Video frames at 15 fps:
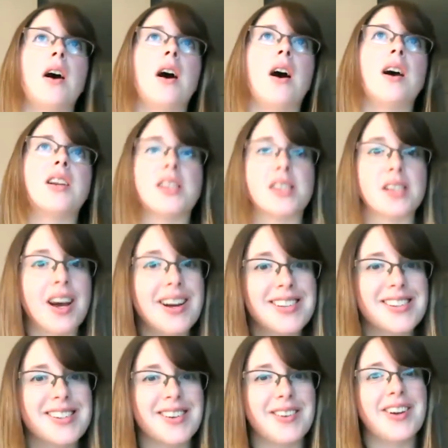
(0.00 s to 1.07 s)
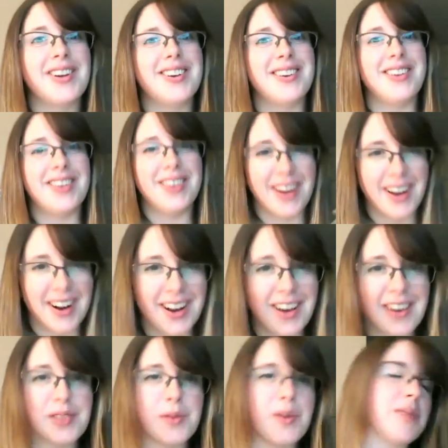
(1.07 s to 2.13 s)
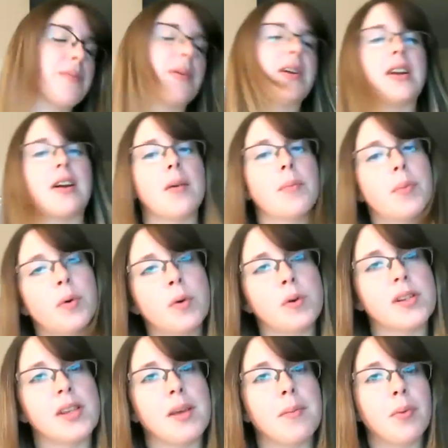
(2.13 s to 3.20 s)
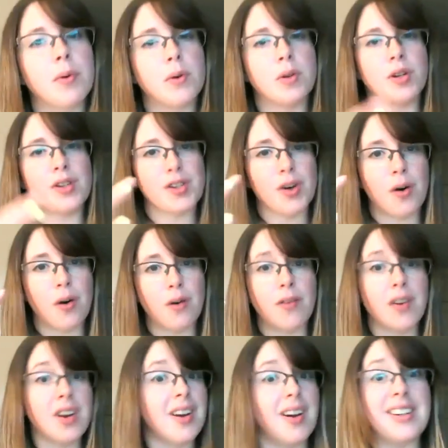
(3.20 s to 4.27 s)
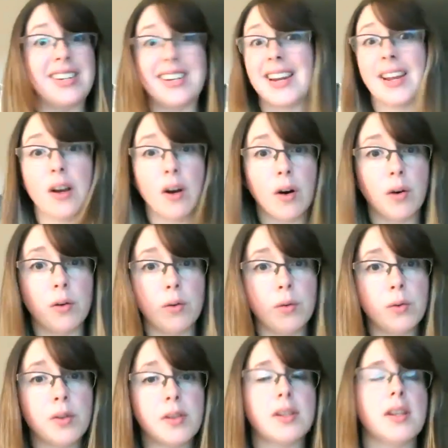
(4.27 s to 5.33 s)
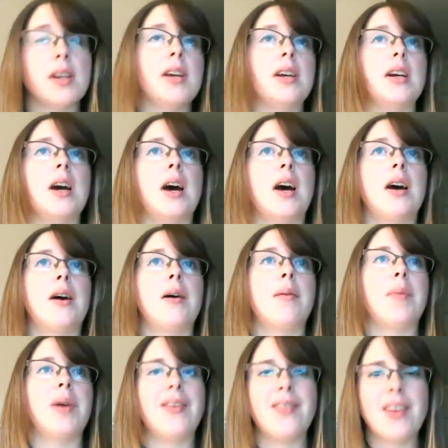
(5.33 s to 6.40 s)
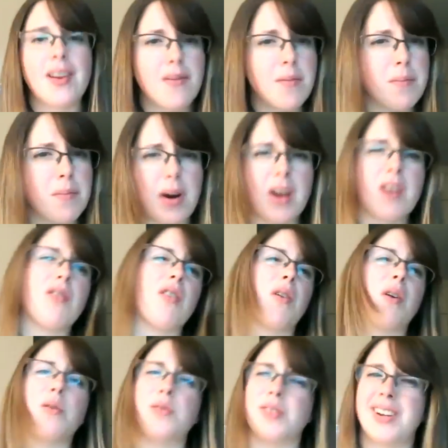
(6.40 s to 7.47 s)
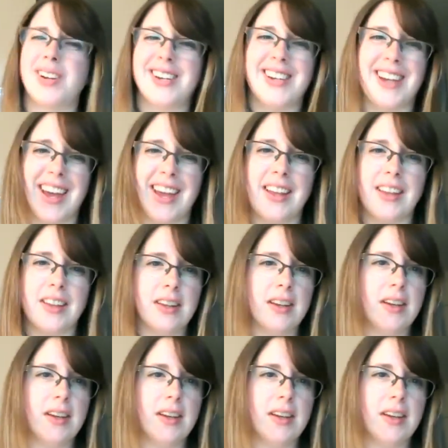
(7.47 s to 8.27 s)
I discussed on last week's Monday Night Paws the importance of 90-day goals, but even having micro goals in a day